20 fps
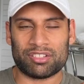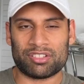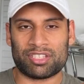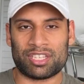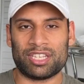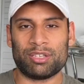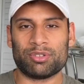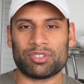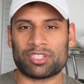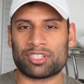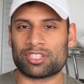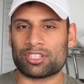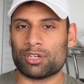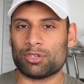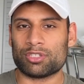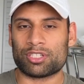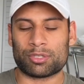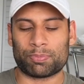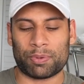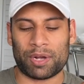he was
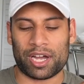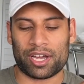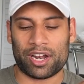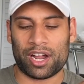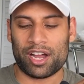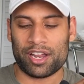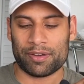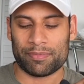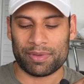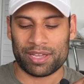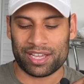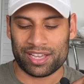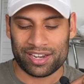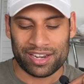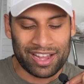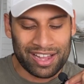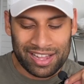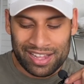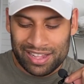so spot on, man.